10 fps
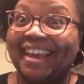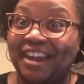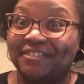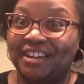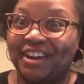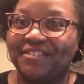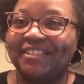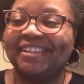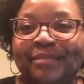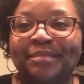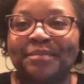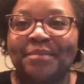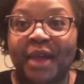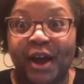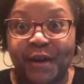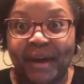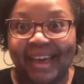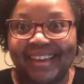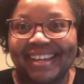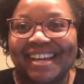Here we go.
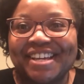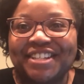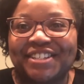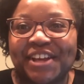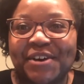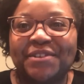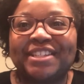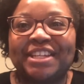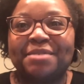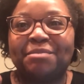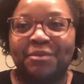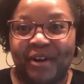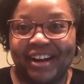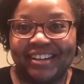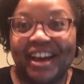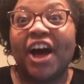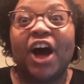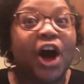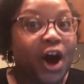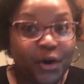Okay, so tip one
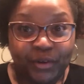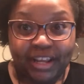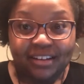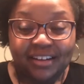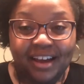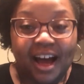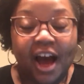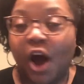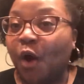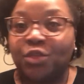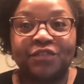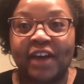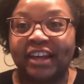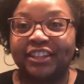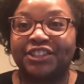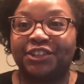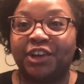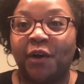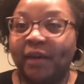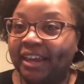own it. Own the fact that you're
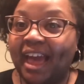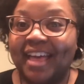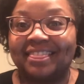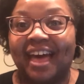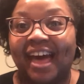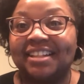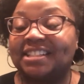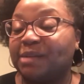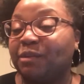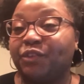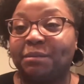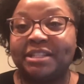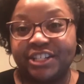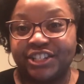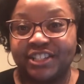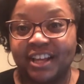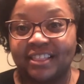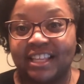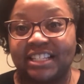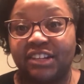growing and that some of your positions
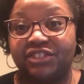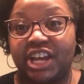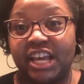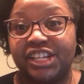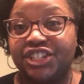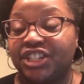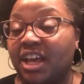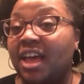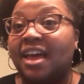on things have changed.